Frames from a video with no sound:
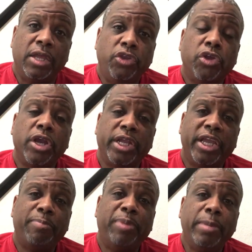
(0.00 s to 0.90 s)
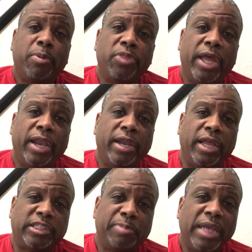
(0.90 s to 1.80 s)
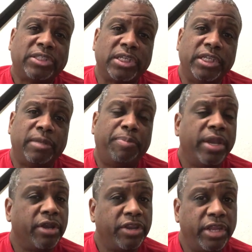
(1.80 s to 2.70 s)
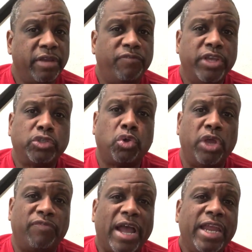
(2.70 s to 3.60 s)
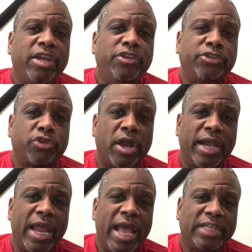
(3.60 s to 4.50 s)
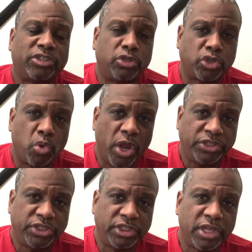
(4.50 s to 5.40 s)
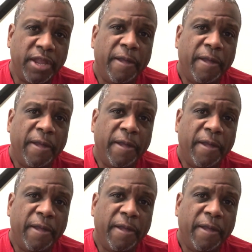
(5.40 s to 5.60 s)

You're going to get people that, especially depending on the individual, if I hear you starting to ask those questions,